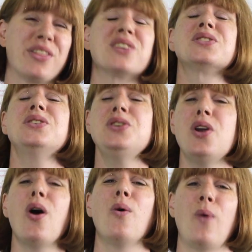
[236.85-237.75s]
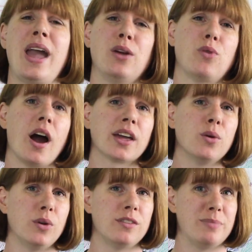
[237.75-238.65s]
there's no way
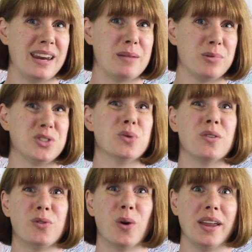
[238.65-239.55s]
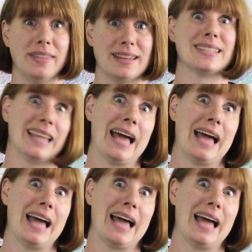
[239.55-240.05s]
Rocket would have been able to avoid this